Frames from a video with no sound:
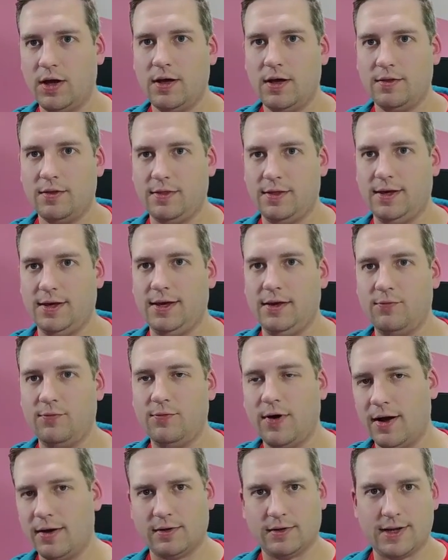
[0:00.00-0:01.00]
the
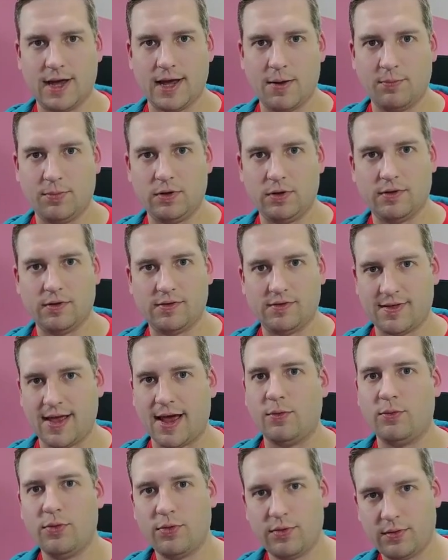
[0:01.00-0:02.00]
final temple
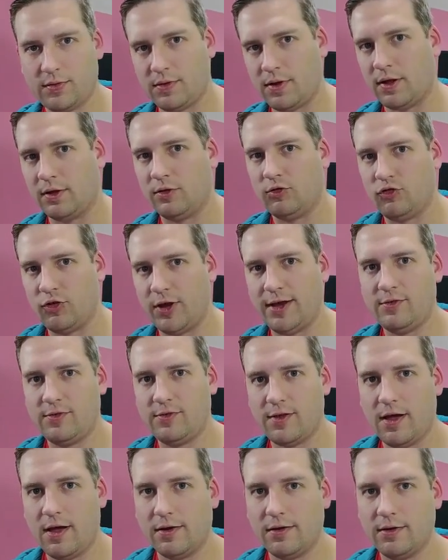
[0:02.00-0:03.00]

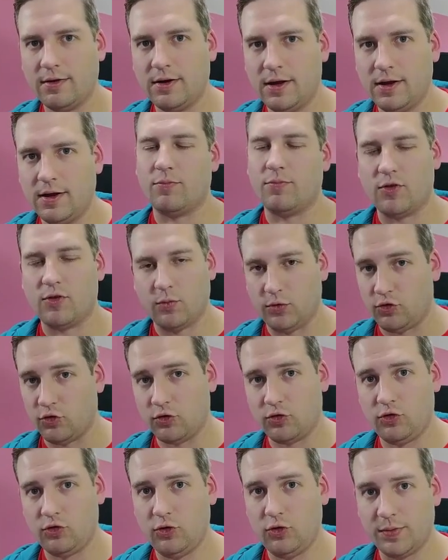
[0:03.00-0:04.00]
south.json. So we
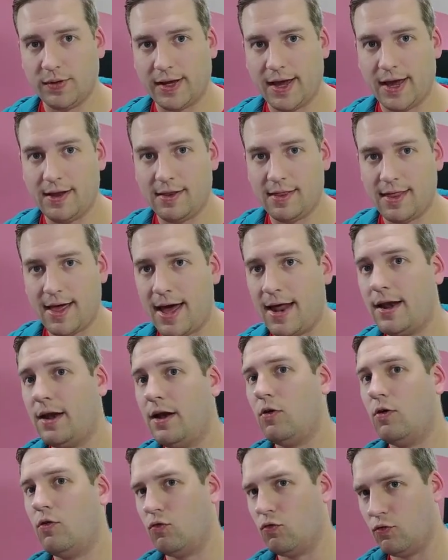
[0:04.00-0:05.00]
just duplicated that,
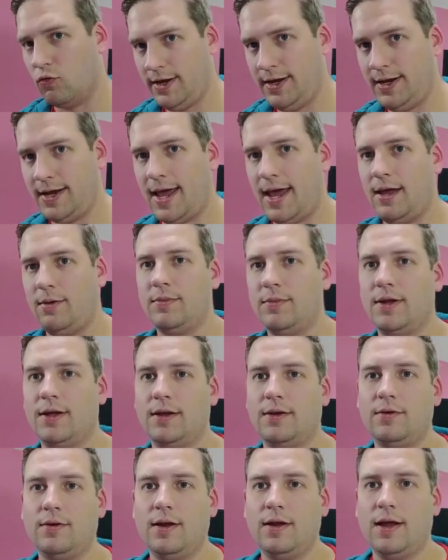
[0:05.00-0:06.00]
renamed
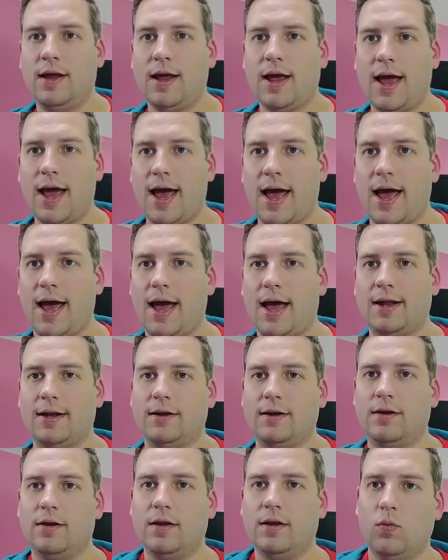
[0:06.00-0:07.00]
it,
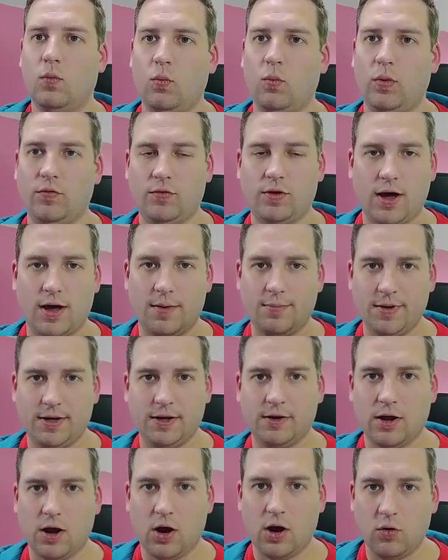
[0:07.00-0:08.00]
and we've copied
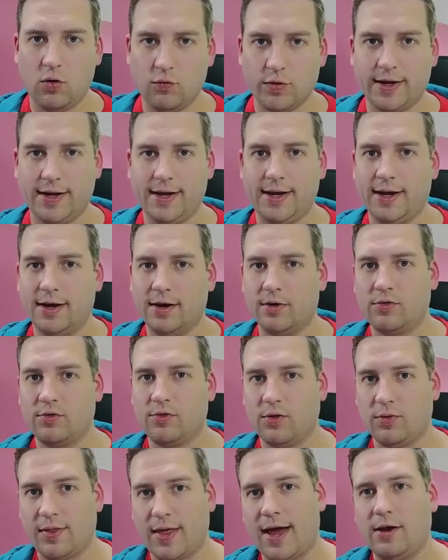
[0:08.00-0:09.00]
it over here
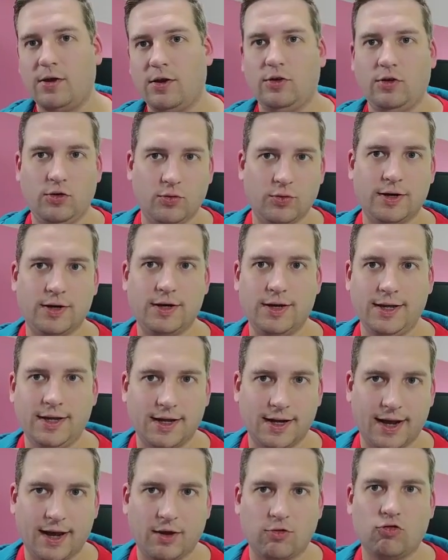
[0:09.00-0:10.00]
so that Unity
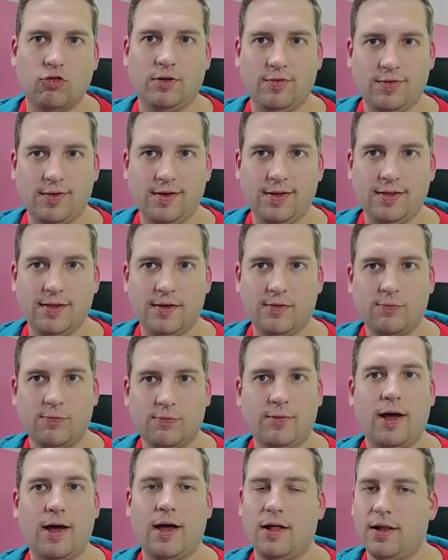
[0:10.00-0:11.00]
can actually see this
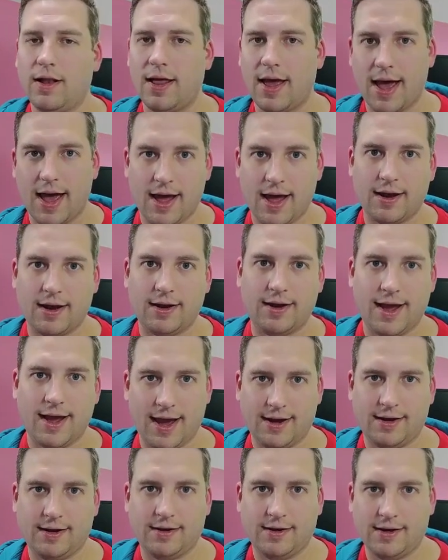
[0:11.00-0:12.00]
file and
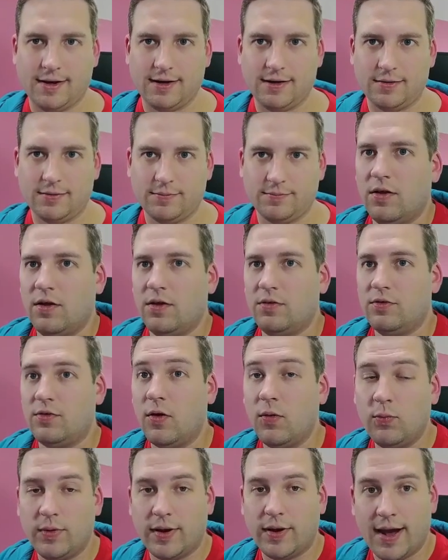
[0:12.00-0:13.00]
edit it.
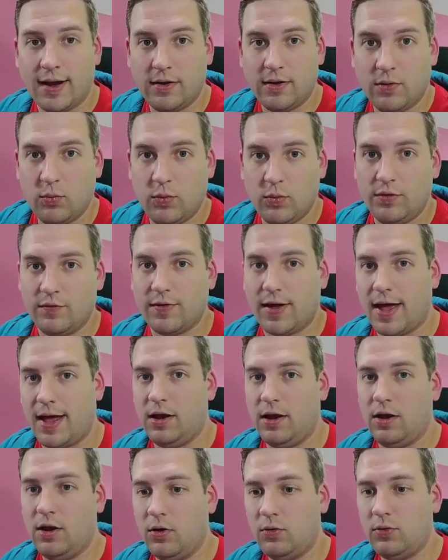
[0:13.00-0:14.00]
So now that we've
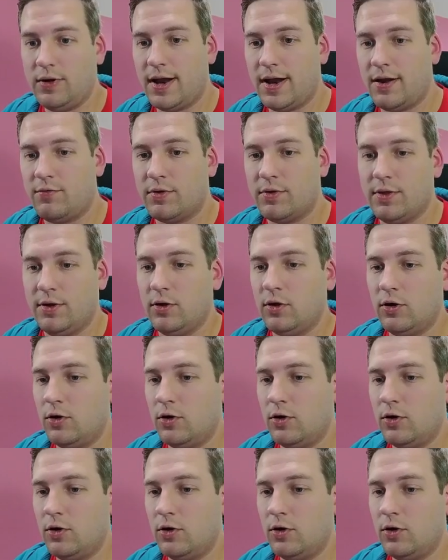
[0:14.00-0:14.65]
loaded everything up,